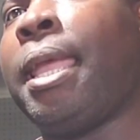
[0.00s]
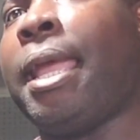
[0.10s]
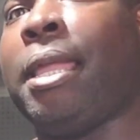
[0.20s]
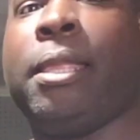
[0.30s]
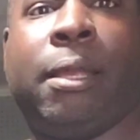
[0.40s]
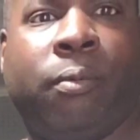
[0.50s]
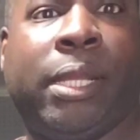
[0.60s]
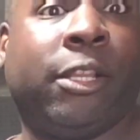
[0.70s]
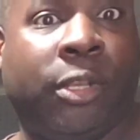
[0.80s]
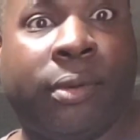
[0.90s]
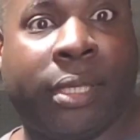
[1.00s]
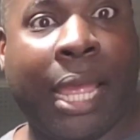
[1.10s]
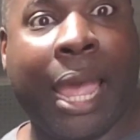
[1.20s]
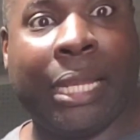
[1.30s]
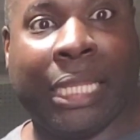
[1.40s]
And then we could use
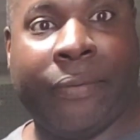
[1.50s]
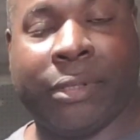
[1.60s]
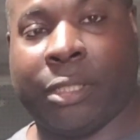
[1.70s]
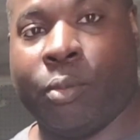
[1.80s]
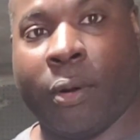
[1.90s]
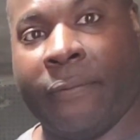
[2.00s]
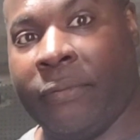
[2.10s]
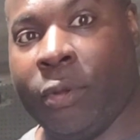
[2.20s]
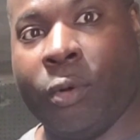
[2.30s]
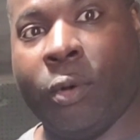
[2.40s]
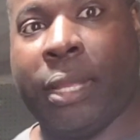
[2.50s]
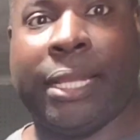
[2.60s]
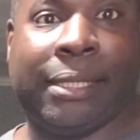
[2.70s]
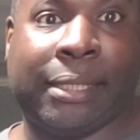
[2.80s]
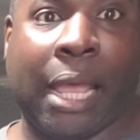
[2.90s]
that to give us some more fuel
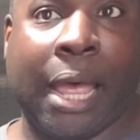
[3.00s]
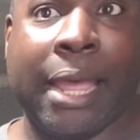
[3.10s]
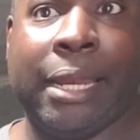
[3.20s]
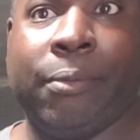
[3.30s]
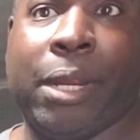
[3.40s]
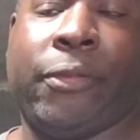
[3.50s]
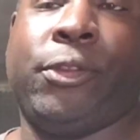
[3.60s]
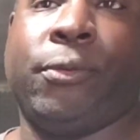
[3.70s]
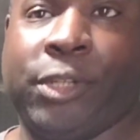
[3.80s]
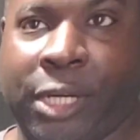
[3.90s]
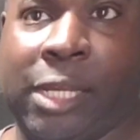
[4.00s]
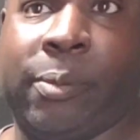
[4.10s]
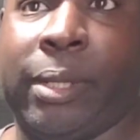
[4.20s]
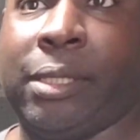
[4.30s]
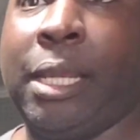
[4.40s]
inside, and we have to do
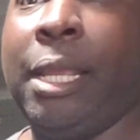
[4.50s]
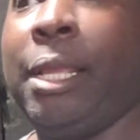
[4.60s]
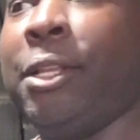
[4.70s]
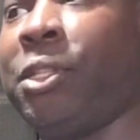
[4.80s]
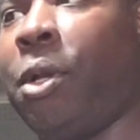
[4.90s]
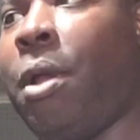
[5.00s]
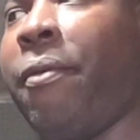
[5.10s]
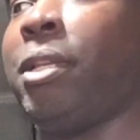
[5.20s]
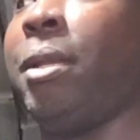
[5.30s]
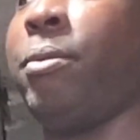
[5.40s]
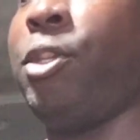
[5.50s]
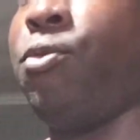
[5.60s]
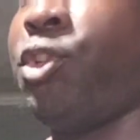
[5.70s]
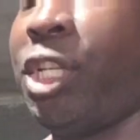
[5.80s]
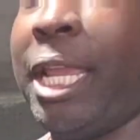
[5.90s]
adjustments. So every time
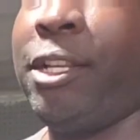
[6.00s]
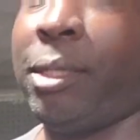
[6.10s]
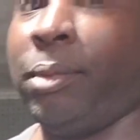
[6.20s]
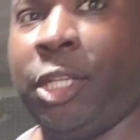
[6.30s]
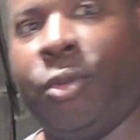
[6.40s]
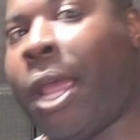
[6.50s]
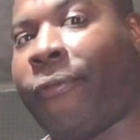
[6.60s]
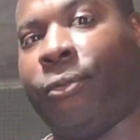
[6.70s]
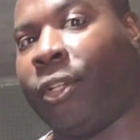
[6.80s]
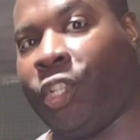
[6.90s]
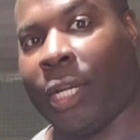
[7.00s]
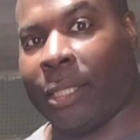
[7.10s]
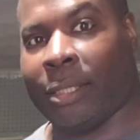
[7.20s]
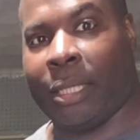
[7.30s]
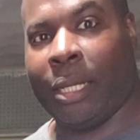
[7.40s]
you change something, you have to
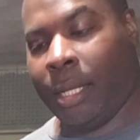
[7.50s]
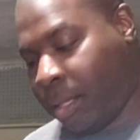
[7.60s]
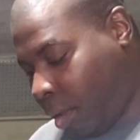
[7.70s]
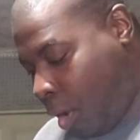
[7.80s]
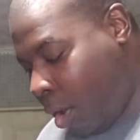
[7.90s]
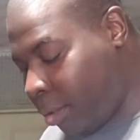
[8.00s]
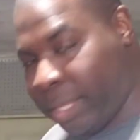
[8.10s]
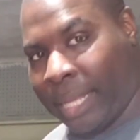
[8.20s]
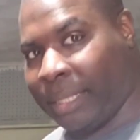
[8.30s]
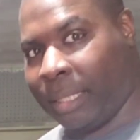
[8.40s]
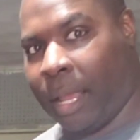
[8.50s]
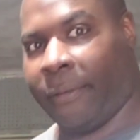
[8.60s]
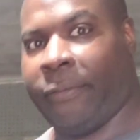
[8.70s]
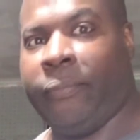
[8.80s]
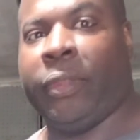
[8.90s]
adjust all of that
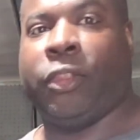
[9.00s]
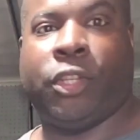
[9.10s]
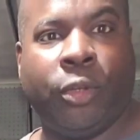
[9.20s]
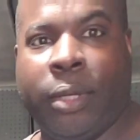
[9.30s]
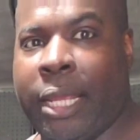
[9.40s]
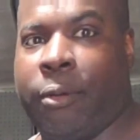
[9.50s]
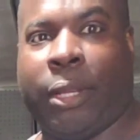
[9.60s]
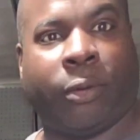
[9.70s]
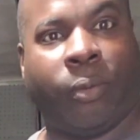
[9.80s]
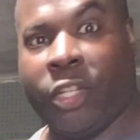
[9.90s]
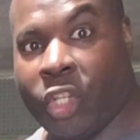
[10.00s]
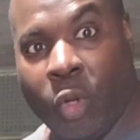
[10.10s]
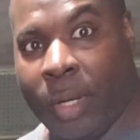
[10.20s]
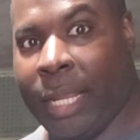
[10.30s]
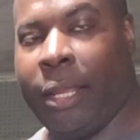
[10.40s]
stuff. Tune it, we have to
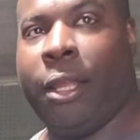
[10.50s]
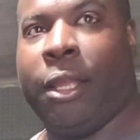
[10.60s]
retune it.